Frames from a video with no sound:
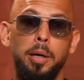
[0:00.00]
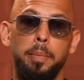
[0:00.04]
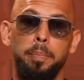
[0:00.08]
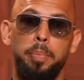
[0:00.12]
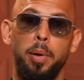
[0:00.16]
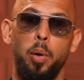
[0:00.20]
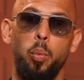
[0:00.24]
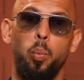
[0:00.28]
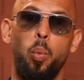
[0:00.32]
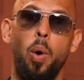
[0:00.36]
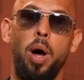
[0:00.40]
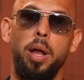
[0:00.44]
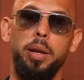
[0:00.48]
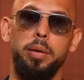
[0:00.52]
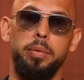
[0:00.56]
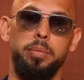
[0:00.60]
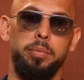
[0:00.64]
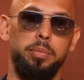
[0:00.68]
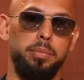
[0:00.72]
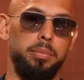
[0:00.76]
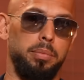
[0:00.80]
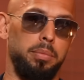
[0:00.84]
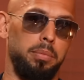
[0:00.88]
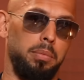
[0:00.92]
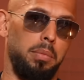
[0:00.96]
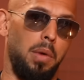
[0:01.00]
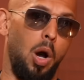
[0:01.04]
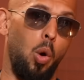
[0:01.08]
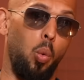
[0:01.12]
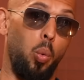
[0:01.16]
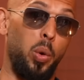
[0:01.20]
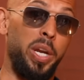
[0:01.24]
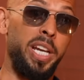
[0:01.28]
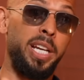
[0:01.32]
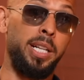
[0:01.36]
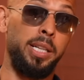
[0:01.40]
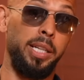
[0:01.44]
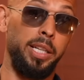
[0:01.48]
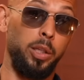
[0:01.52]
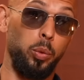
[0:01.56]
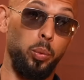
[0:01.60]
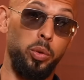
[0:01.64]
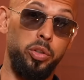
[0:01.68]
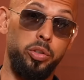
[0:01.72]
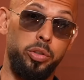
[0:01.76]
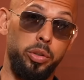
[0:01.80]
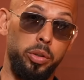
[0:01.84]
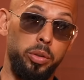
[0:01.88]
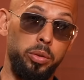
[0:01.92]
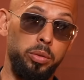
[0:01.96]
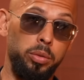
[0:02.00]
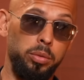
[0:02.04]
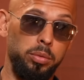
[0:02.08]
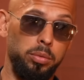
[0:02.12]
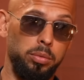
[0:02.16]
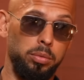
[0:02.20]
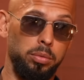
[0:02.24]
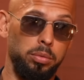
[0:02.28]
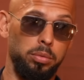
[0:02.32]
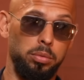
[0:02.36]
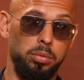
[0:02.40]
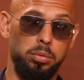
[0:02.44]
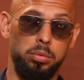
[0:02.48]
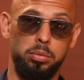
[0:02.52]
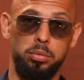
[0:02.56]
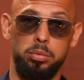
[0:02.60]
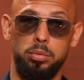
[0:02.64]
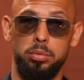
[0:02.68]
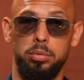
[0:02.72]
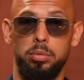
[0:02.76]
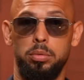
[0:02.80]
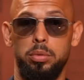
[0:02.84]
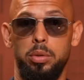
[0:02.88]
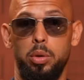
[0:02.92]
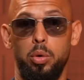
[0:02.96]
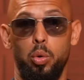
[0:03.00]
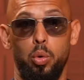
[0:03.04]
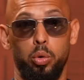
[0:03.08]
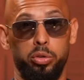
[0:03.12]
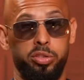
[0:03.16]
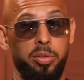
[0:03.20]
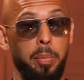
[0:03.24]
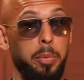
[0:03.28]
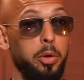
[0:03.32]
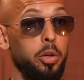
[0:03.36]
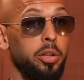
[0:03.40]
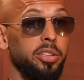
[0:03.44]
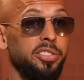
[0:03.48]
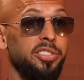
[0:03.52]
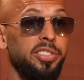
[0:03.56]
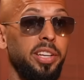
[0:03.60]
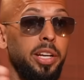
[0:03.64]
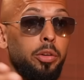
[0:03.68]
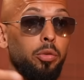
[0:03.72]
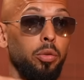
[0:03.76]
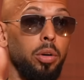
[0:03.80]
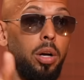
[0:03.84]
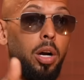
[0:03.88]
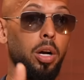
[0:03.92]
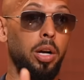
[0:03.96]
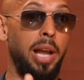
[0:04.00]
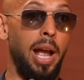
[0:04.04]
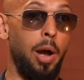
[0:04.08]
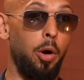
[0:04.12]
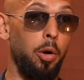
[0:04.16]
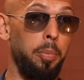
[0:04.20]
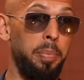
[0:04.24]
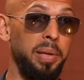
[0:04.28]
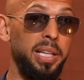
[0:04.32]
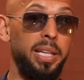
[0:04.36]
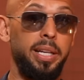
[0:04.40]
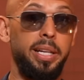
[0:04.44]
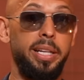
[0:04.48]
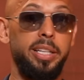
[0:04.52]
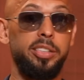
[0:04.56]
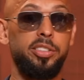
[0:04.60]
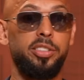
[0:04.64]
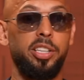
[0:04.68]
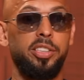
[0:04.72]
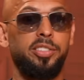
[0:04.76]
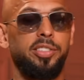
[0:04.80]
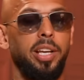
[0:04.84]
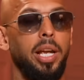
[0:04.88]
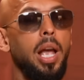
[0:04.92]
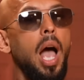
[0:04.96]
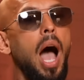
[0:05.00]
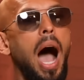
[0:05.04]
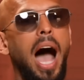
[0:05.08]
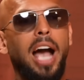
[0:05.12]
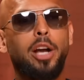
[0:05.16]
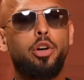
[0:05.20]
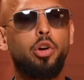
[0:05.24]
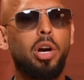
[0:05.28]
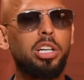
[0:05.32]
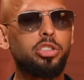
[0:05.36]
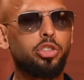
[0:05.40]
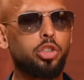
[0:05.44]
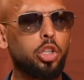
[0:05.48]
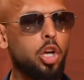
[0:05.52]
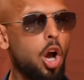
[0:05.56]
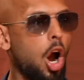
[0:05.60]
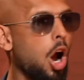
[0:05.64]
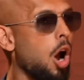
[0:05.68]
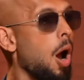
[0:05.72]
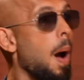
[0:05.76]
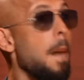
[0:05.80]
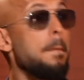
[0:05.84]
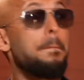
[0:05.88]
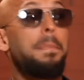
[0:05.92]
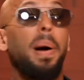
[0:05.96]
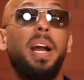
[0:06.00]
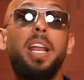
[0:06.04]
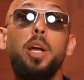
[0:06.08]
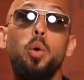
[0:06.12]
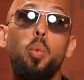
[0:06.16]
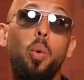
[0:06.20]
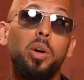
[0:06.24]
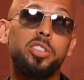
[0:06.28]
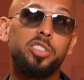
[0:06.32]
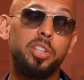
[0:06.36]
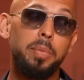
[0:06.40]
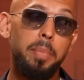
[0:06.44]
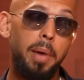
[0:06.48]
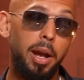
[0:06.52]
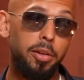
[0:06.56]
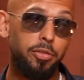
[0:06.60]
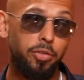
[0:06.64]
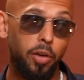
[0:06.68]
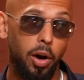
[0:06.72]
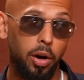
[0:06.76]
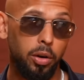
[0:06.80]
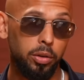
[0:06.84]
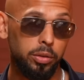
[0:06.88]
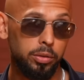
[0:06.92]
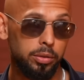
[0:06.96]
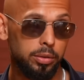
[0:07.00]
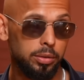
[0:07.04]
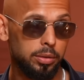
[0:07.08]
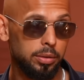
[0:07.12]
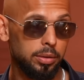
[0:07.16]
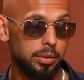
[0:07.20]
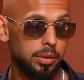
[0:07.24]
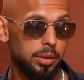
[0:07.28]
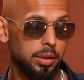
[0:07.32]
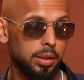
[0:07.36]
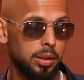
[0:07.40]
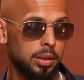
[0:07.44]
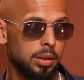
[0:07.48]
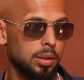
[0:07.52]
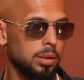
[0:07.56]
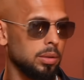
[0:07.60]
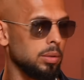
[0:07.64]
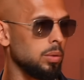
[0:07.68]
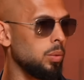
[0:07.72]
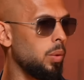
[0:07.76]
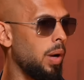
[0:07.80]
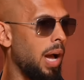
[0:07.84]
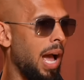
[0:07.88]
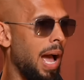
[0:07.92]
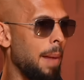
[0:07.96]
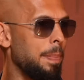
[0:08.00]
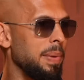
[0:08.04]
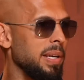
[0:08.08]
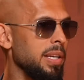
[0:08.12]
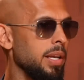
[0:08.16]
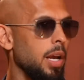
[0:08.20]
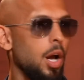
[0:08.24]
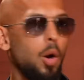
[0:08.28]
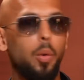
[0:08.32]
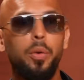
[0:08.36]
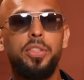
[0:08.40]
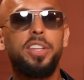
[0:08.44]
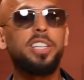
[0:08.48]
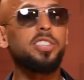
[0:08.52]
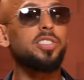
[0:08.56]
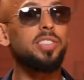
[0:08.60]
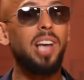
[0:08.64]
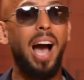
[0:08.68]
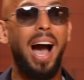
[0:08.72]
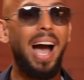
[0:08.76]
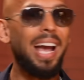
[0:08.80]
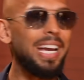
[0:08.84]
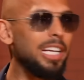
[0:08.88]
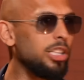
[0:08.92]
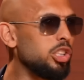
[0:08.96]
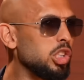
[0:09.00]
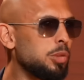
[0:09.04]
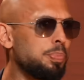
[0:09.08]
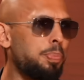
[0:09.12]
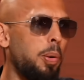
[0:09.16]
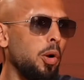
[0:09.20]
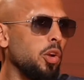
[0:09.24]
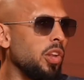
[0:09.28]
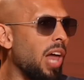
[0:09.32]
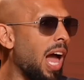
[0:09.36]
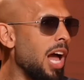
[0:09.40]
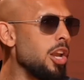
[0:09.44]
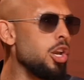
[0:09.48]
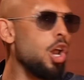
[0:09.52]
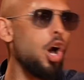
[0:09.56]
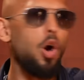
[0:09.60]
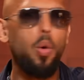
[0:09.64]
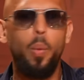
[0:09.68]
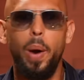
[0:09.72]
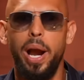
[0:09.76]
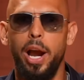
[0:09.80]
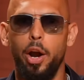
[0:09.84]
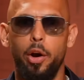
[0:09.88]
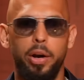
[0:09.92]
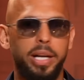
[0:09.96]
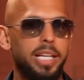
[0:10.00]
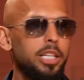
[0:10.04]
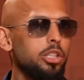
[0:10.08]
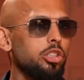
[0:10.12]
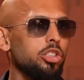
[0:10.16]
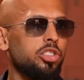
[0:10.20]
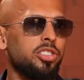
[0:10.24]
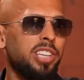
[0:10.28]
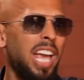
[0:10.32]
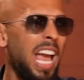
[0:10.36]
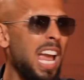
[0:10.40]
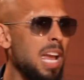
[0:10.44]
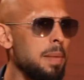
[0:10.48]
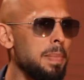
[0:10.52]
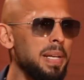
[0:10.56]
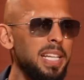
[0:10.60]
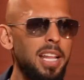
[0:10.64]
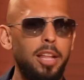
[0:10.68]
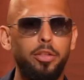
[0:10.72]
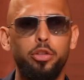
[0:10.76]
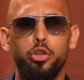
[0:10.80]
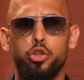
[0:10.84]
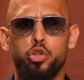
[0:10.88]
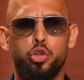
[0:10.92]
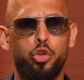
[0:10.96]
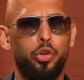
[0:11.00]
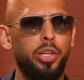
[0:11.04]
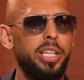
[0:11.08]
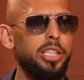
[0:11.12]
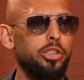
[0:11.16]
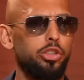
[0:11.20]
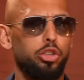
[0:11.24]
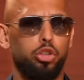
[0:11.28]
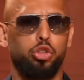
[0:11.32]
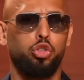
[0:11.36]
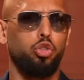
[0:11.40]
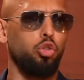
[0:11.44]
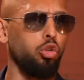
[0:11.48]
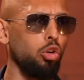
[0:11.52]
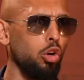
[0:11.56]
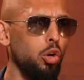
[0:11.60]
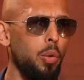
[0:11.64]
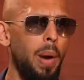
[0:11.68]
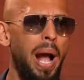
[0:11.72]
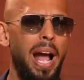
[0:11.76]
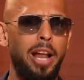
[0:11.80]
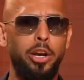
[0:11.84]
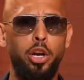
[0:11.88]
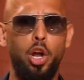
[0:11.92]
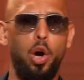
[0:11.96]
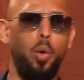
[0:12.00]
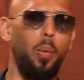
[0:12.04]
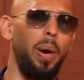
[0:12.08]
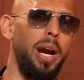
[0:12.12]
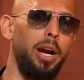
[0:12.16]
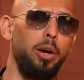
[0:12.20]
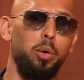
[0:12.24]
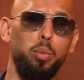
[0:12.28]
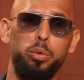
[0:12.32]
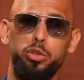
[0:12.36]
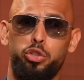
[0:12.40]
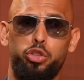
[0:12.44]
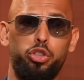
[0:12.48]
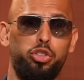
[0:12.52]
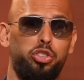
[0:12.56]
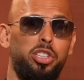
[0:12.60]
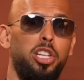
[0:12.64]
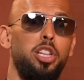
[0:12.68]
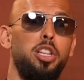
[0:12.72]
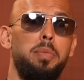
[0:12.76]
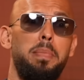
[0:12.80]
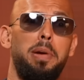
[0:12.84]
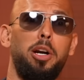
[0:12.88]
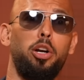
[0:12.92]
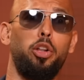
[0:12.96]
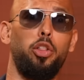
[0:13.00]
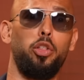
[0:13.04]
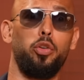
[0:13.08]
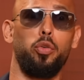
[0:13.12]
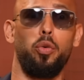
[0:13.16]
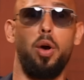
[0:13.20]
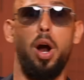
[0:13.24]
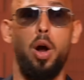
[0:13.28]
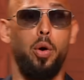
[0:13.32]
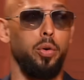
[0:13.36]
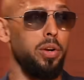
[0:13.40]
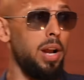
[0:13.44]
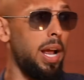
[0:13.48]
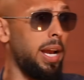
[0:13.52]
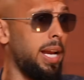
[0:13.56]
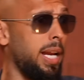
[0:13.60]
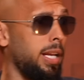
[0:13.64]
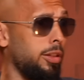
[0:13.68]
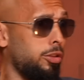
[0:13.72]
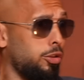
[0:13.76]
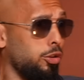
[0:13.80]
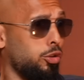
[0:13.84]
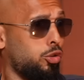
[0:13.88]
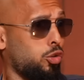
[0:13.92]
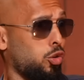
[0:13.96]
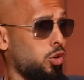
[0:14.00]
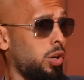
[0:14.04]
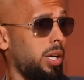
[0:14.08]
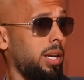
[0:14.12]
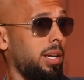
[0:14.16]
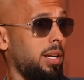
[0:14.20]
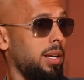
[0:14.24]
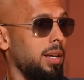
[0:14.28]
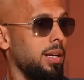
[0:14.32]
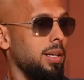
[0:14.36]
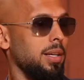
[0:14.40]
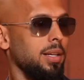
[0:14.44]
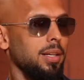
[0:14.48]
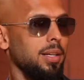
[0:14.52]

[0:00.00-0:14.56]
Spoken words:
But what a weakling would do, or someone who doesn't take accountability, is they say, I crashed the car, but it wasn't my fault. What happened? Well, this guy, he just pulled out of nowhere and he just came and then the tree just grew out of nowhere and was just in the middle of the road and I hit the tree.